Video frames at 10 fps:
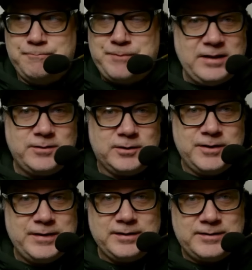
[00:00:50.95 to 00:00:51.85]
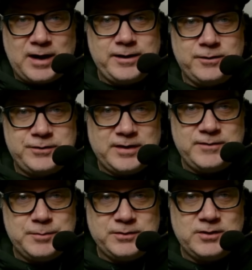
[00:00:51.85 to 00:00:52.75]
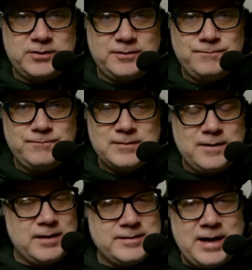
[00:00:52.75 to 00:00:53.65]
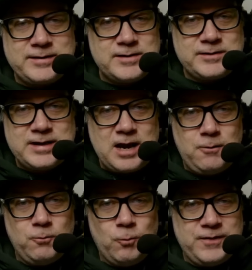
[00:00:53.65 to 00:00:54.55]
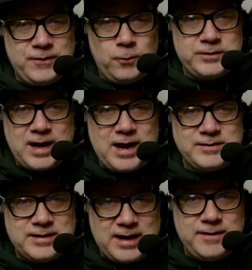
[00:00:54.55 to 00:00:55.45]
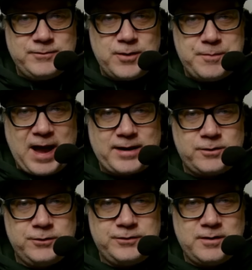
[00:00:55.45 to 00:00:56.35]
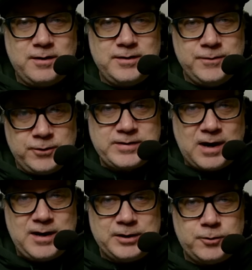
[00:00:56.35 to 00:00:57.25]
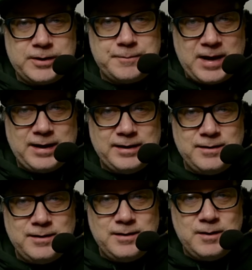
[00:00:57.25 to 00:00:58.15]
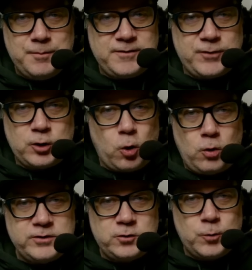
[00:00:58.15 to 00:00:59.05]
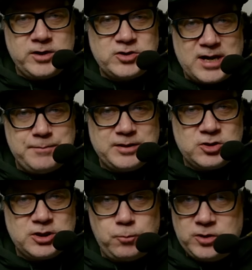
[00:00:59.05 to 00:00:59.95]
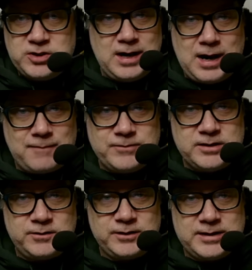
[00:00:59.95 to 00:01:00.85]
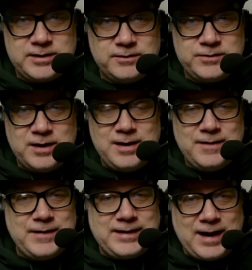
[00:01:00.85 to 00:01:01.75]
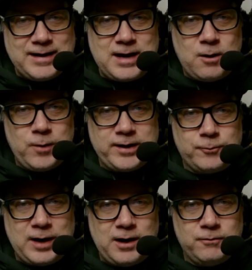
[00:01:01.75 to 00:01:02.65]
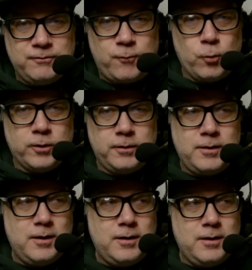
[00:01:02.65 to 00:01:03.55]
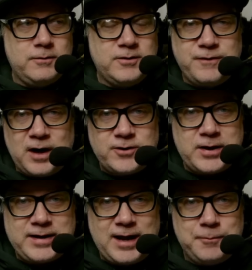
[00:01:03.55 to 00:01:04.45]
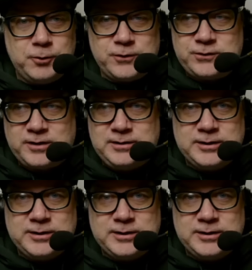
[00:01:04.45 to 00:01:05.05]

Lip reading: basically the entire safety position. That's not to discount what those guys gave to the Packers in their time in Green Bay. But if the goal is to win a championship, which it obviously is, they cannot wait around for Devondre Campbell to suddenly